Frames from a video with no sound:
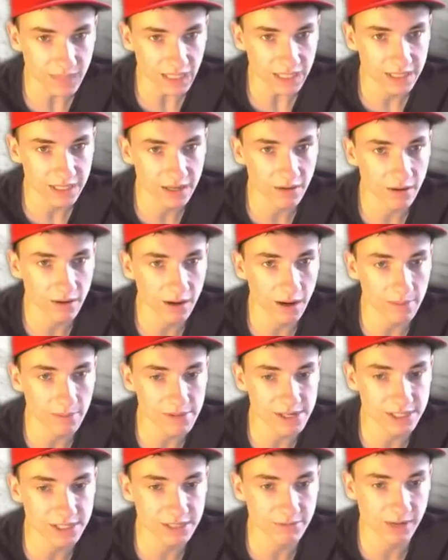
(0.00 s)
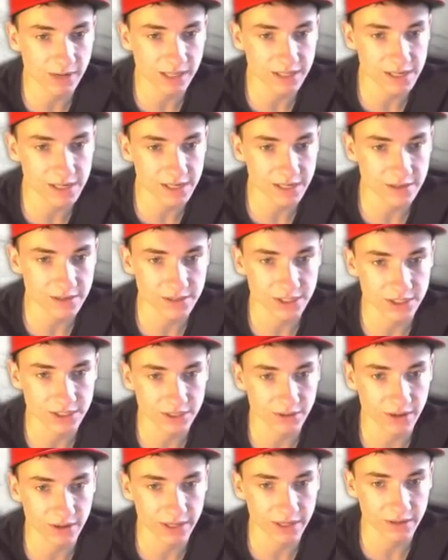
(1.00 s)
Now, I'm going to see what I did here just
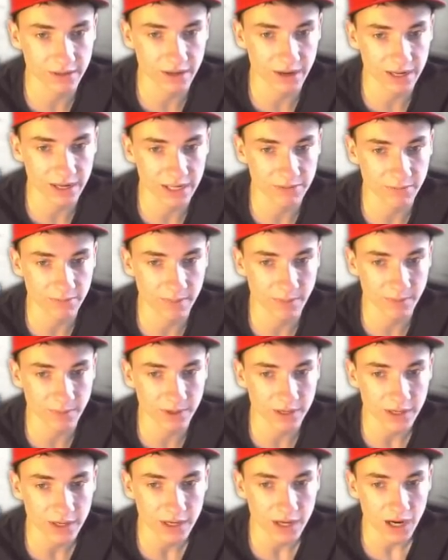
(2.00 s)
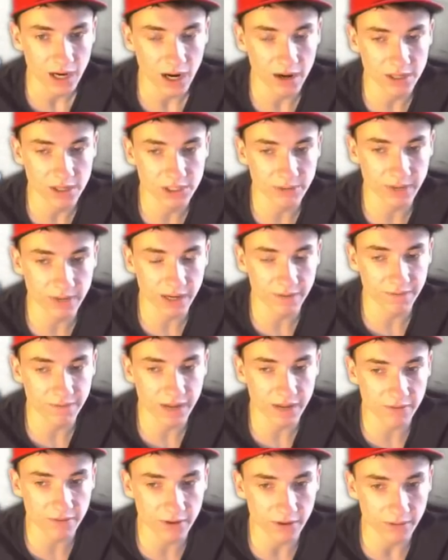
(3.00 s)
so I didn't remember. Alright, so we got a
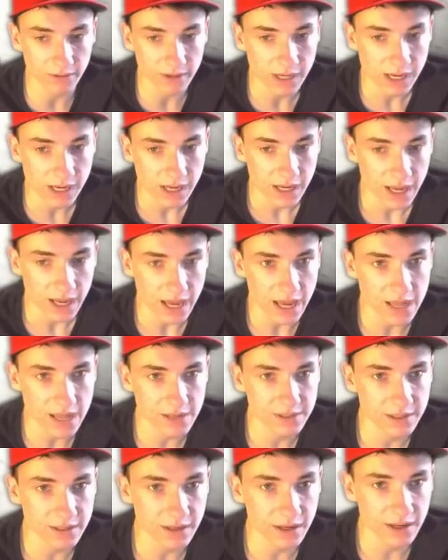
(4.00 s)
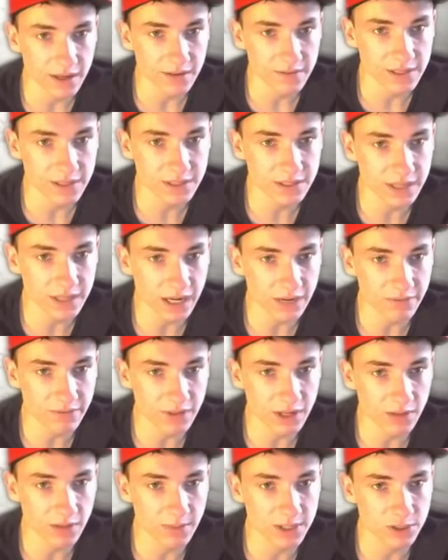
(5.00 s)
5.0. And this is kind of a
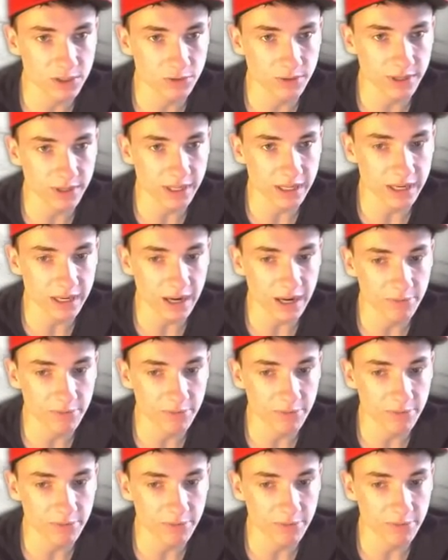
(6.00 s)
little bit tricky. I